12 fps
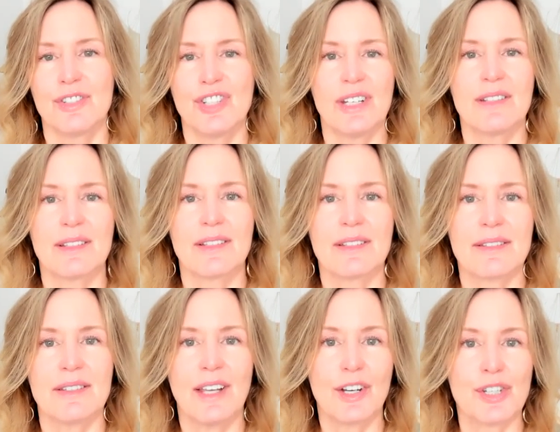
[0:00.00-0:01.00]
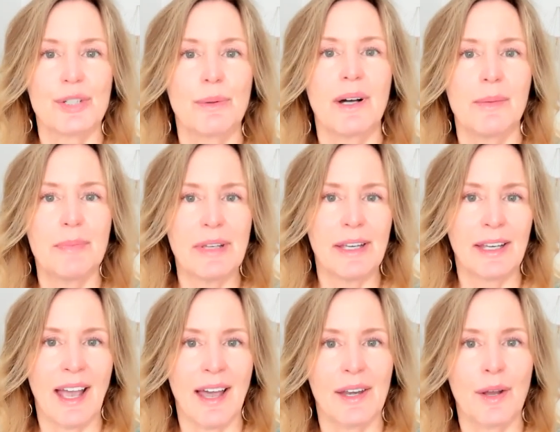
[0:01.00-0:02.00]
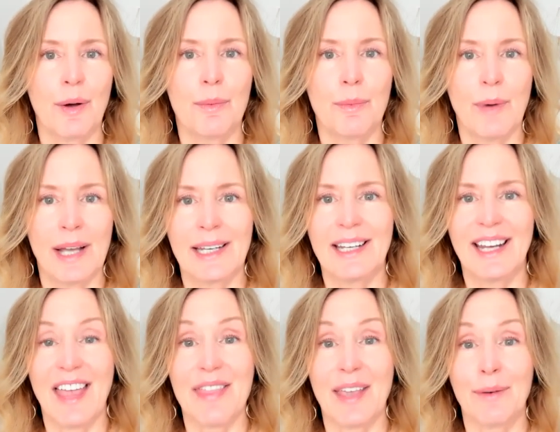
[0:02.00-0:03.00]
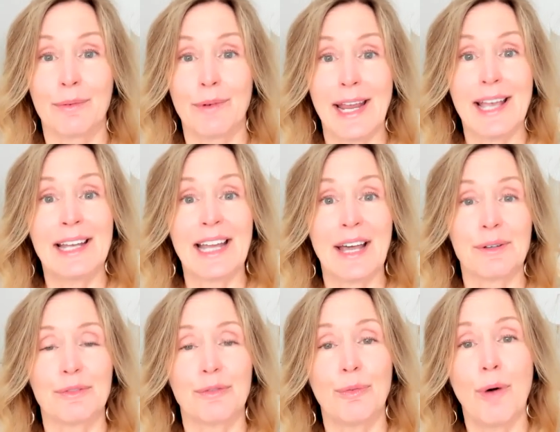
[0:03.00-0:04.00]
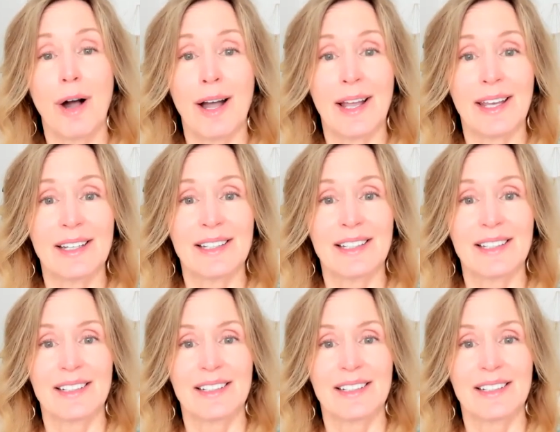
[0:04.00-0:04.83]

Jesus, Yeshua being at a wedding and they ran out of wine.